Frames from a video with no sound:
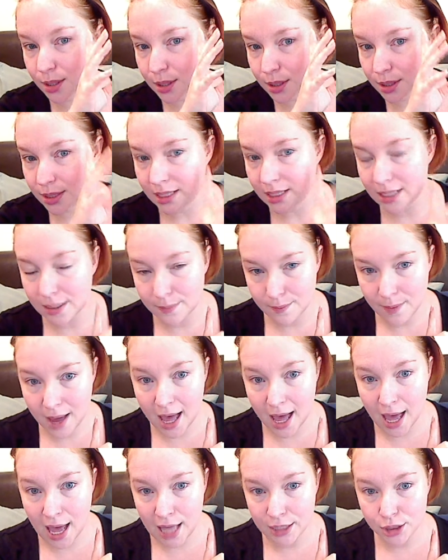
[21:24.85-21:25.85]
getting
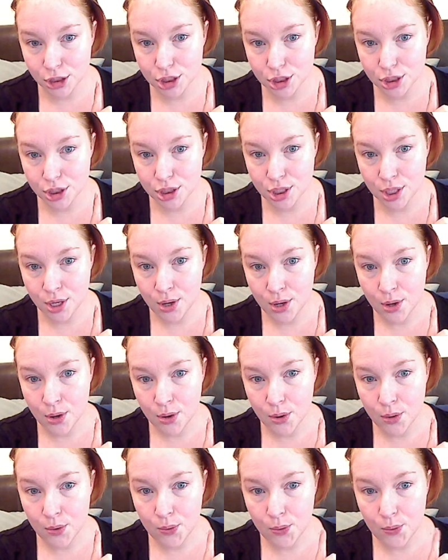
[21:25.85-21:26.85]
matched
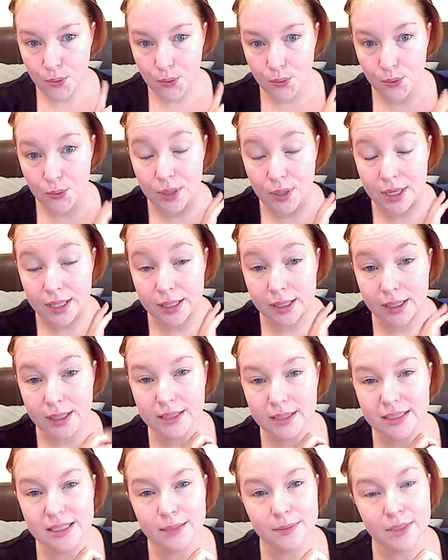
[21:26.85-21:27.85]
with
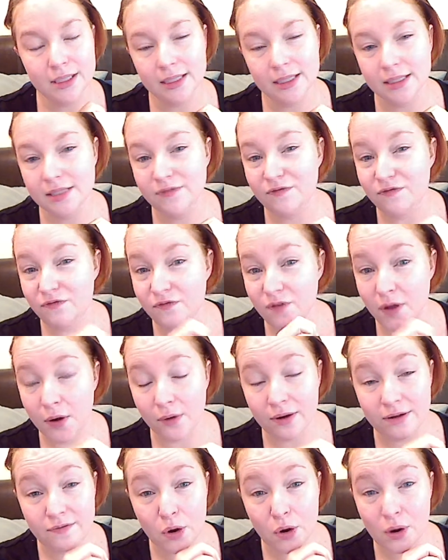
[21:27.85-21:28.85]
something that's
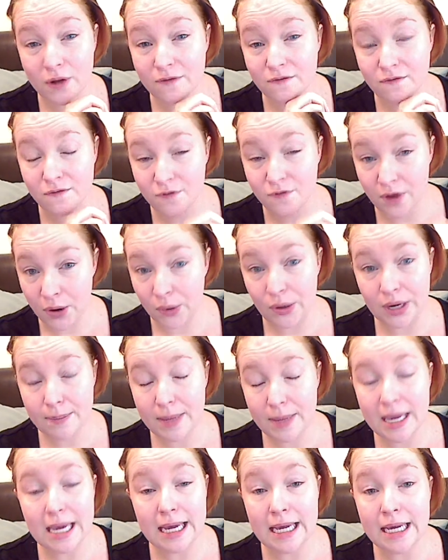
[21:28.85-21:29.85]
very, very, very
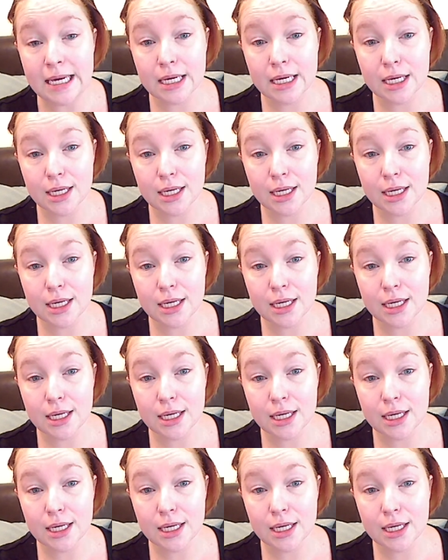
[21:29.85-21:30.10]
pink,